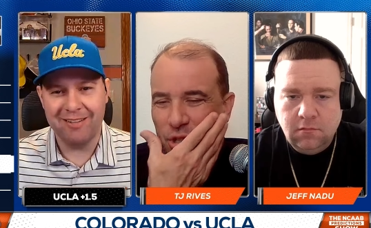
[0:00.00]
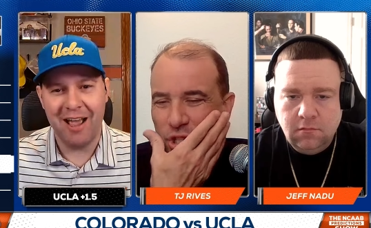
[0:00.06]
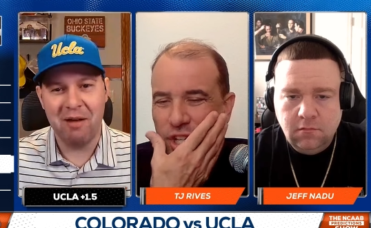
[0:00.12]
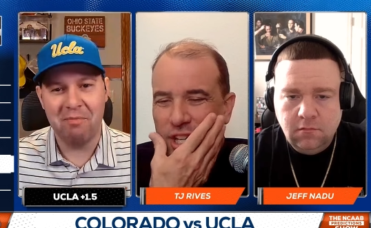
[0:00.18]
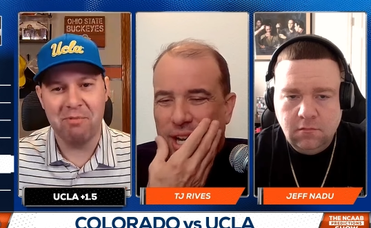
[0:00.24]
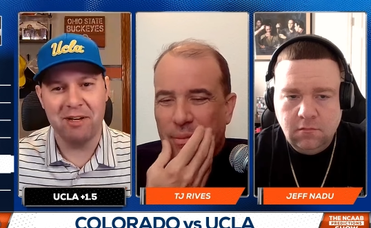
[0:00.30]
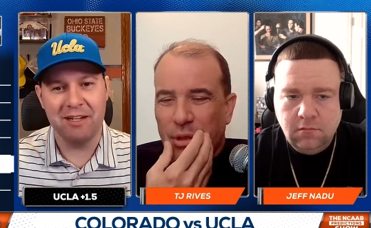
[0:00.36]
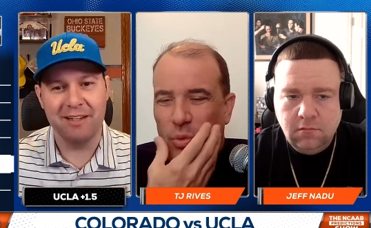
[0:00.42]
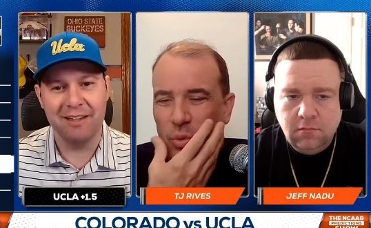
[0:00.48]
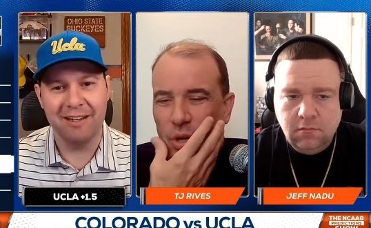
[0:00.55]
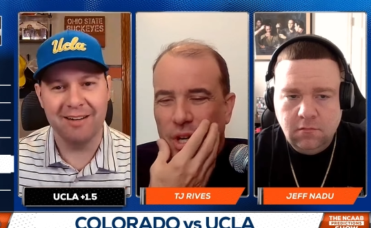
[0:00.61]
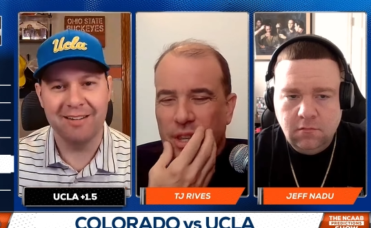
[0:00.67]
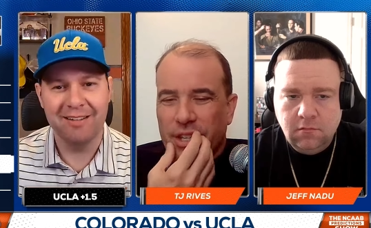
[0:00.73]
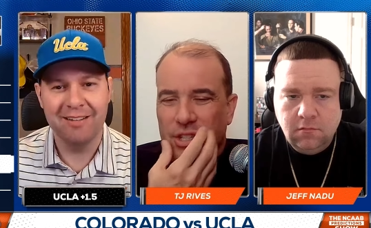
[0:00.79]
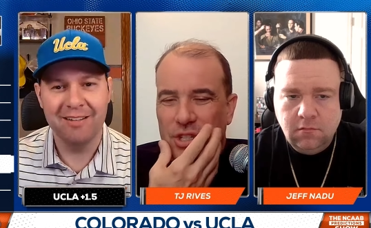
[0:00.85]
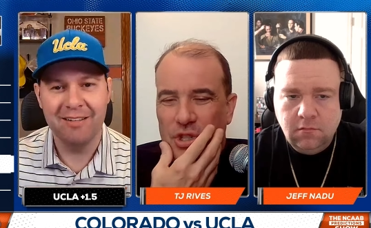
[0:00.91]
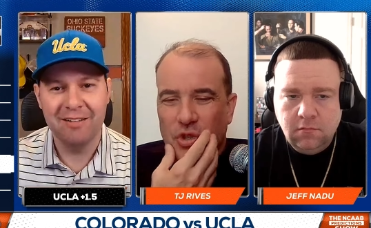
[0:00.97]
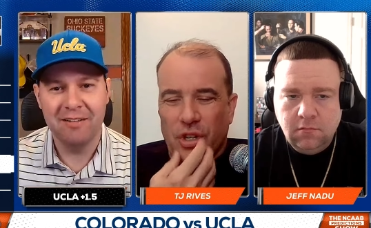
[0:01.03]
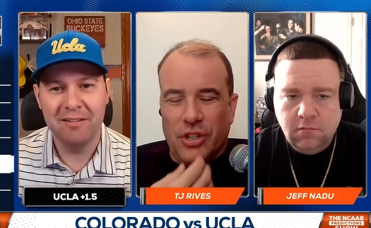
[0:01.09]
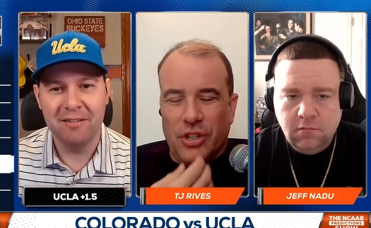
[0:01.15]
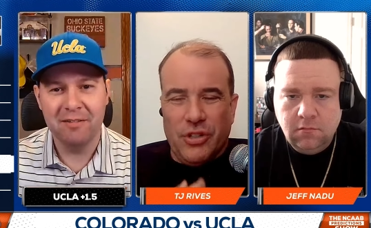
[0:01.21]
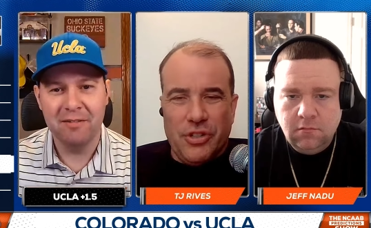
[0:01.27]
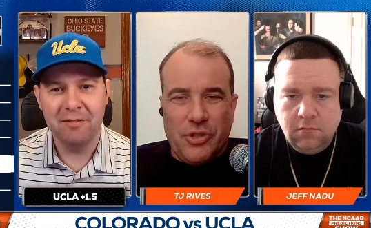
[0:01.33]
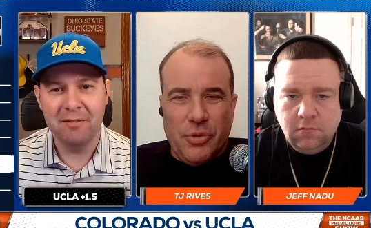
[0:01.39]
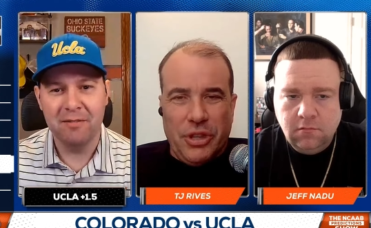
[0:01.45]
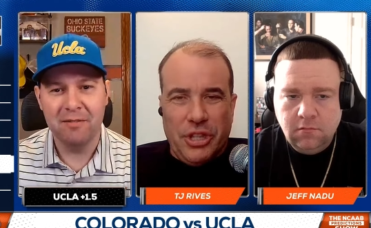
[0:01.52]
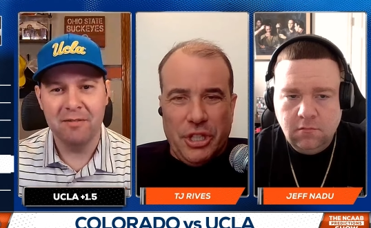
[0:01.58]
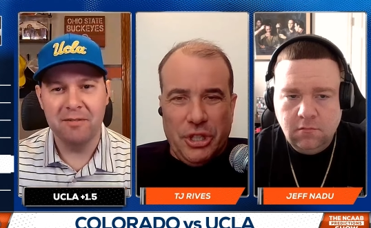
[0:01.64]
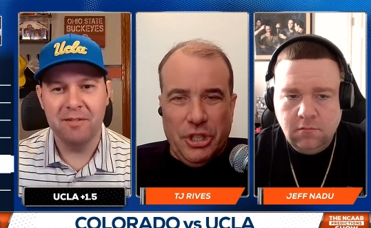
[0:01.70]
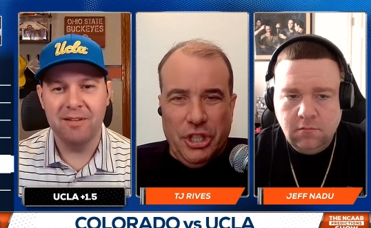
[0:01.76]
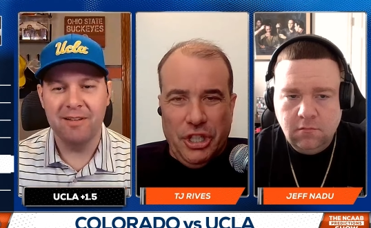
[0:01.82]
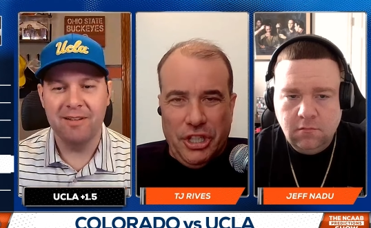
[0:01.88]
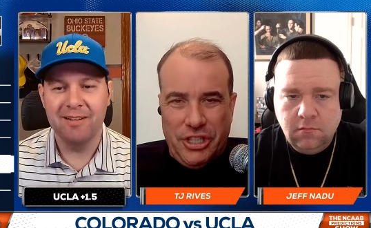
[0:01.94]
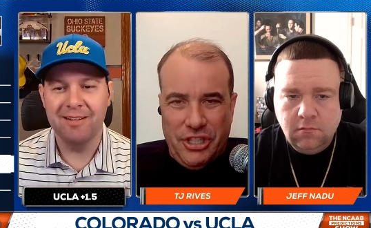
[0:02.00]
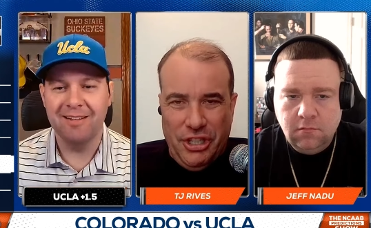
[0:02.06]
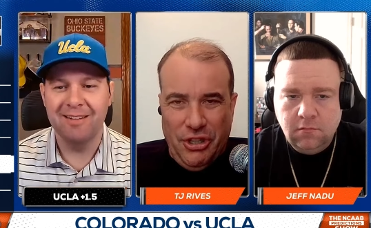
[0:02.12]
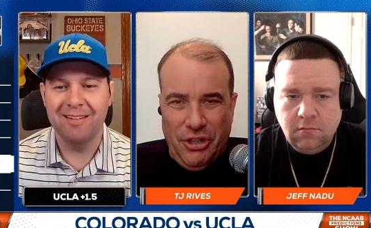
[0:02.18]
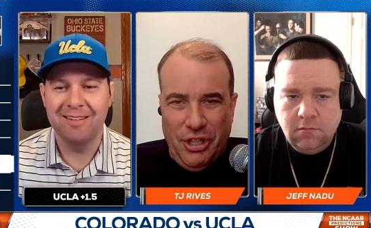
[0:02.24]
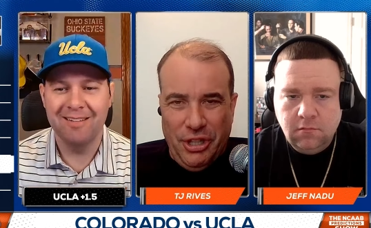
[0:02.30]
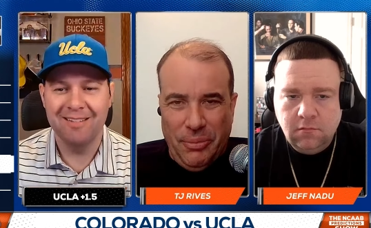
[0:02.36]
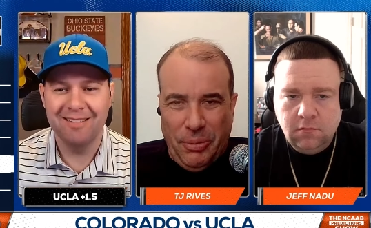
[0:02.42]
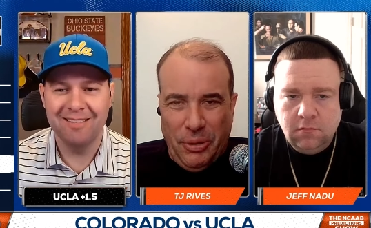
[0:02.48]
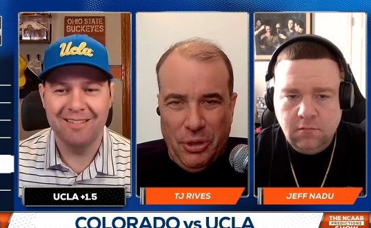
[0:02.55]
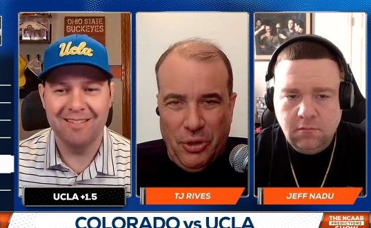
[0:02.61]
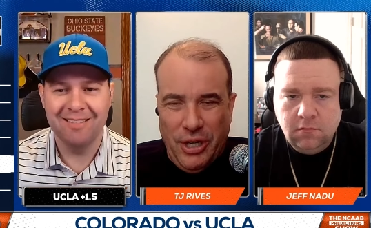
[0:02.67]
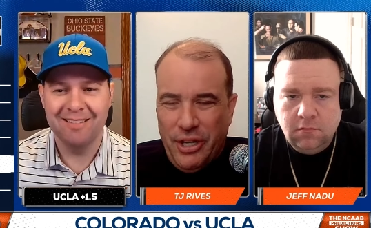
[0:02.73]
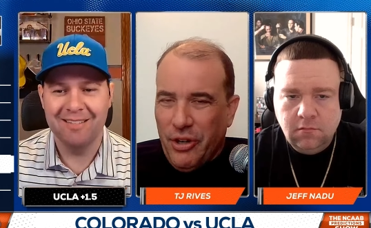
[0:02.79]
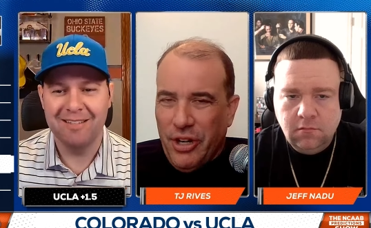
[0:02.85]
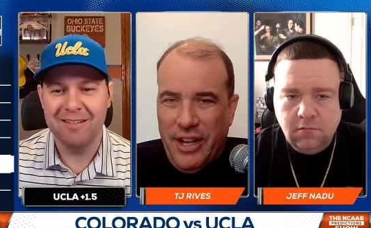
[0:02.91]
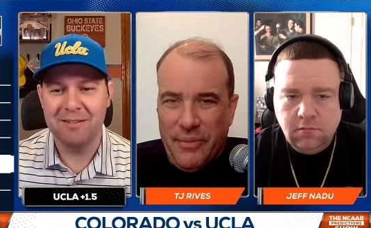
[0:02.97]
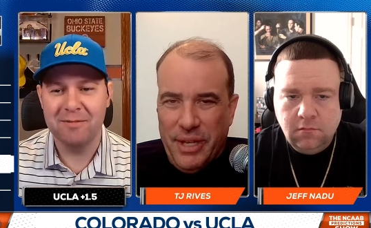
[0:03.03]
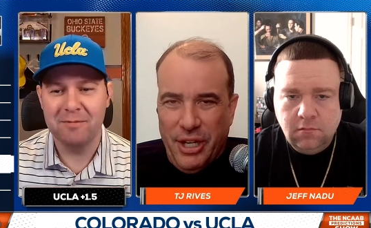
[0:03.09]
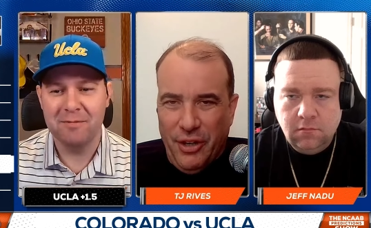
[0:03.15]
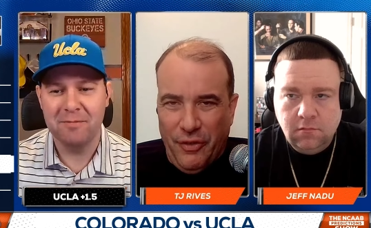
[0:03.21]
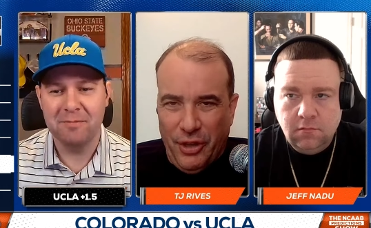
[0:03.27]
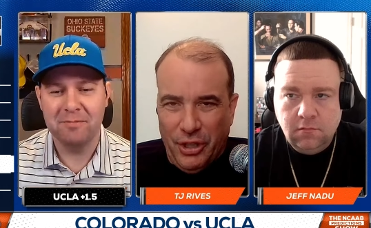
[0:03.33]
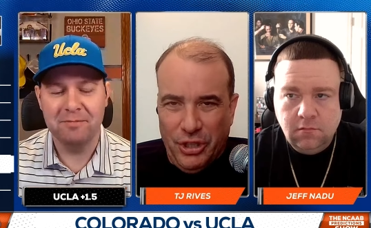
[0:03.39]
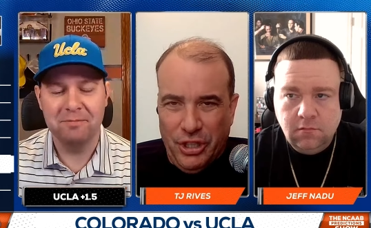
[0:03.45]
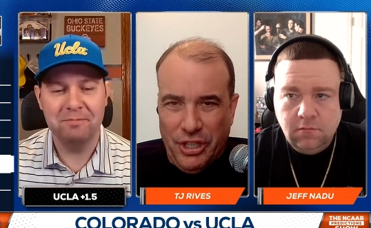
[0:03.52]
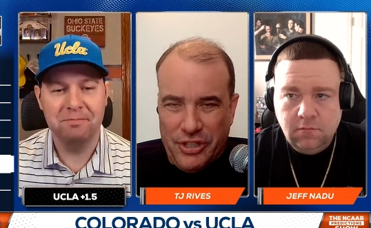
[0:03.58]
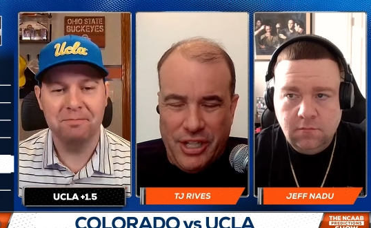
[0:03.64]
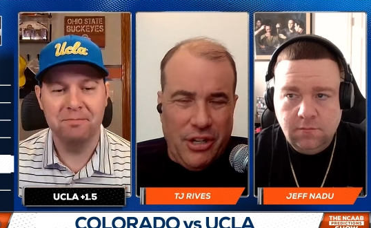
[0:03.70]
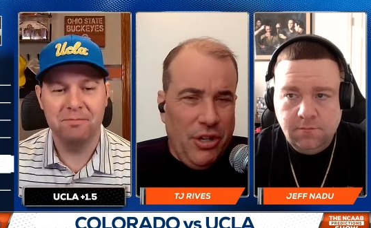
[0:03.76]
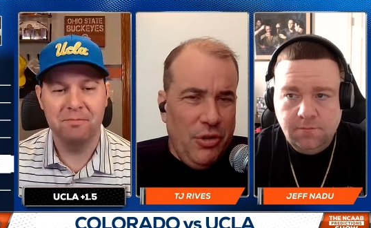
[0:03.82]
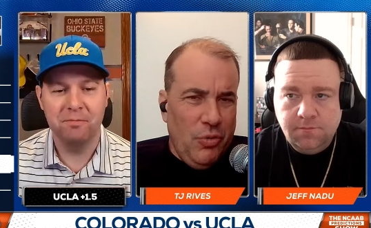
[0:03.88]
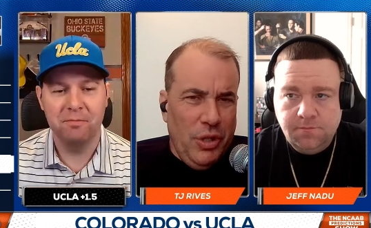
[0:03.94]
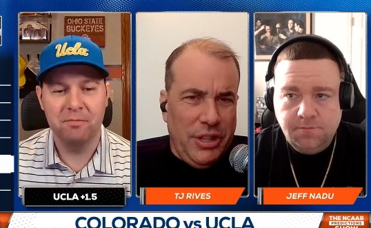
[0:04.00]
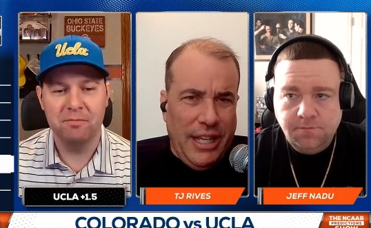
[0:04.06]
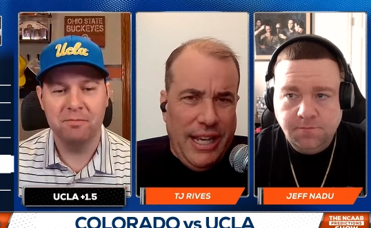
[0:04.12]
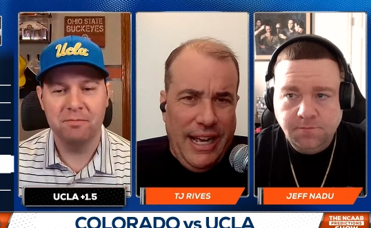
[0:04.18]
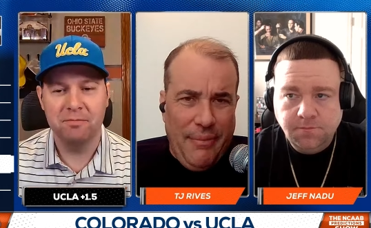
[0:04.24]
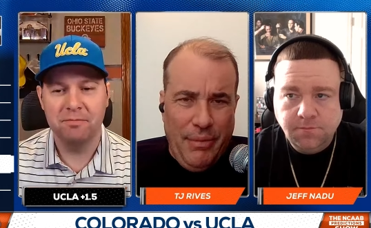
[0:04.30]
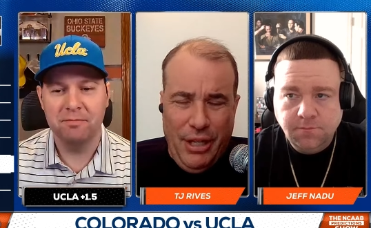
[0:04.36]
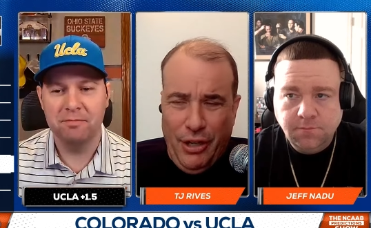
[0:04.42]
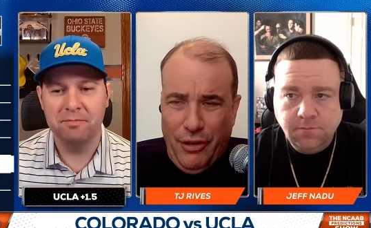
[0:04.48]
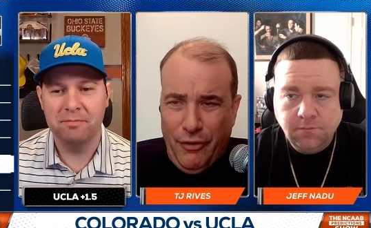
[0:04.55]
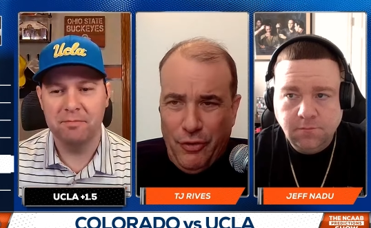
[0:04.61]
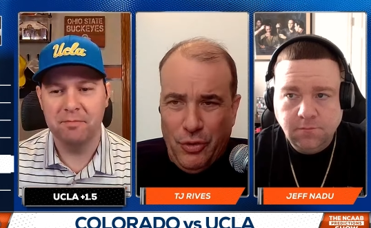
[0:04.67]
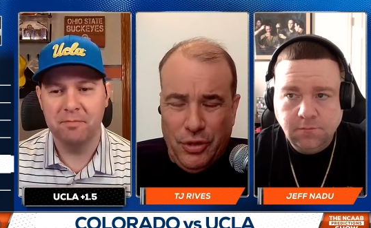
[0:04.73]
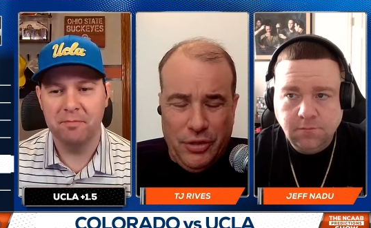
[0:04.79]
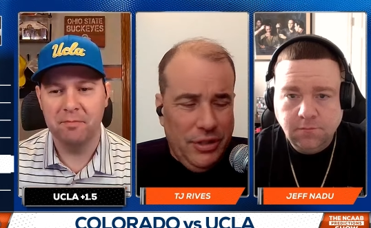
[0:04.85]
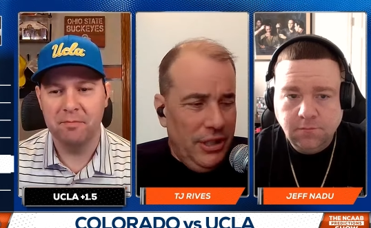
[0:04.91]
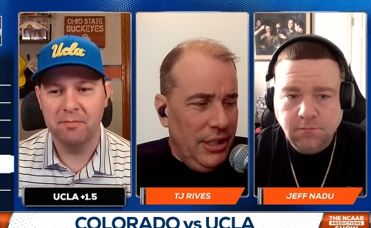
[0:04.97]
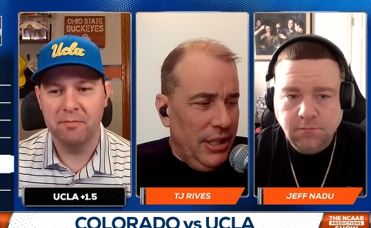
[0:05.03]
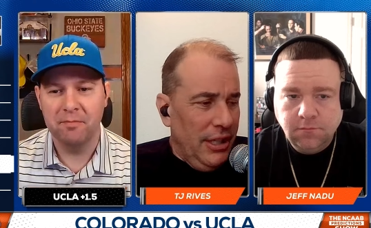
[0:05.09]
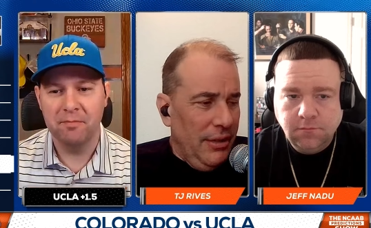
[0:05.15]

Speaker 1: usually I'm the one that struggles with the looks here on the program. They don't have me here for the looks. I don't know what they have me here for.